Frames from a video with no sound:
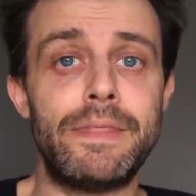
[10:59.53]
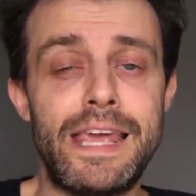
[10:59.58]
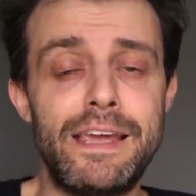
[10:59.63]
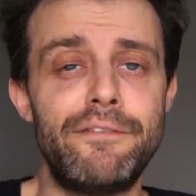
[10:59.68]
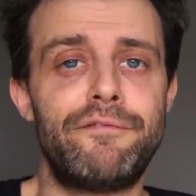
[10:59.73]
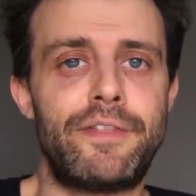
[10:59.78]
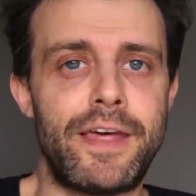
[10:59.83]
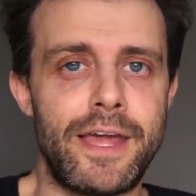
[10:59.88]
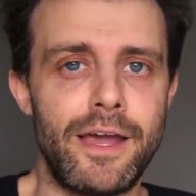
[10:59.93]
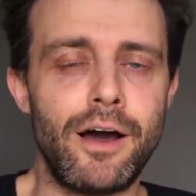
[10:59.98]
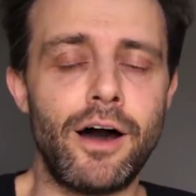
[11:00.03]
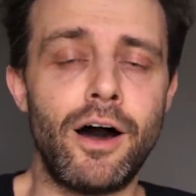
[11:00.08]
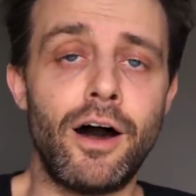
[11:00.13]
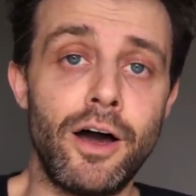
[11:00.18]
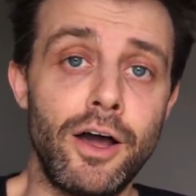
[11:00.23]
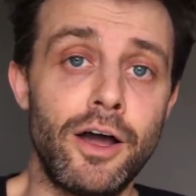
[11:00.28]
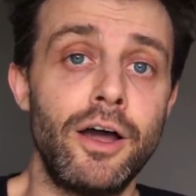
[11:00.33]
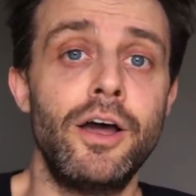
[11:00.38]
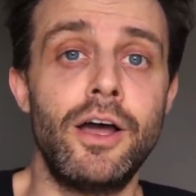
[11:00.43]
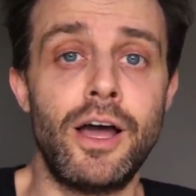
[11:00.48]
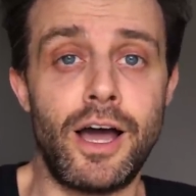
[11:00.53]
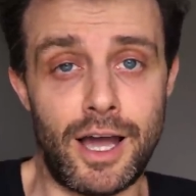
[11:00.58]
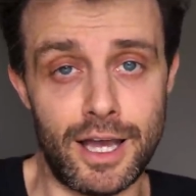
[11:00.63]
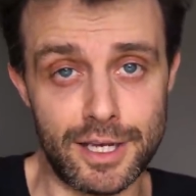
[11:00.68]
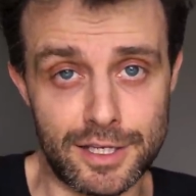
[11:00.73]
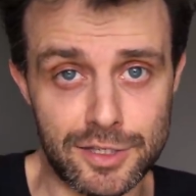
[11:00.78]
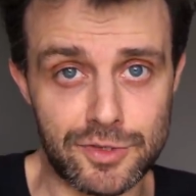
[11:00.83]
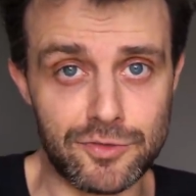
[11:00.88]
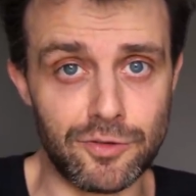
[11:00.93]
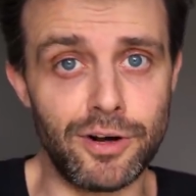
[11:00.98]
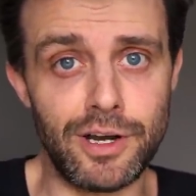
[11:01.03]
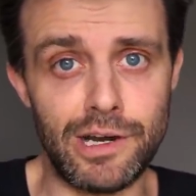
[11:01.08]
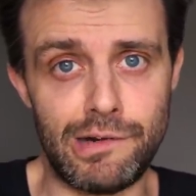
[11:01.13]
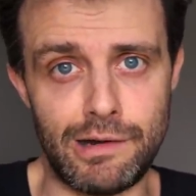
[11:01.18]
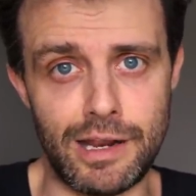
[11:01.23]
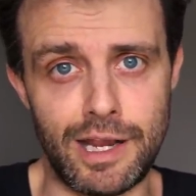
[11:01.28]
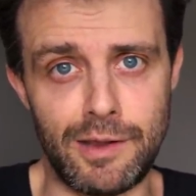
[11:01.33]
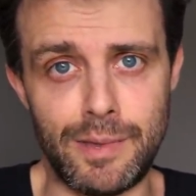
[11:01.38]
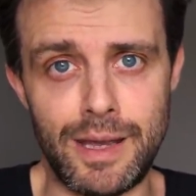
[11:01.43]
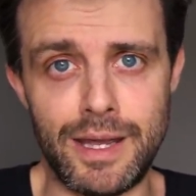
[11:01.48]
If they are, I strongly
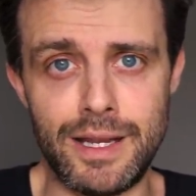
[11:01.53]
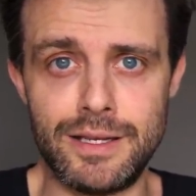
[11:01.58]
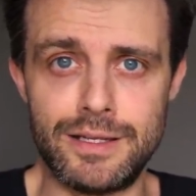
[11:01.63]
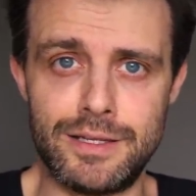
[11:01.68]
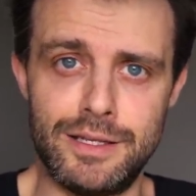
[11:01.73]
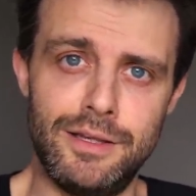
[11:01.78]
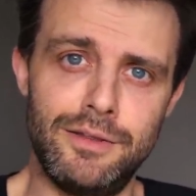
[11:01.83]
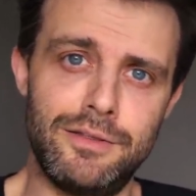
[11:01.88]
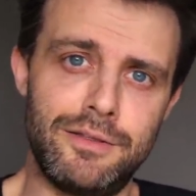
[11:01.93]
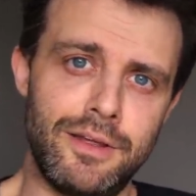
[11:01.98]
recommend you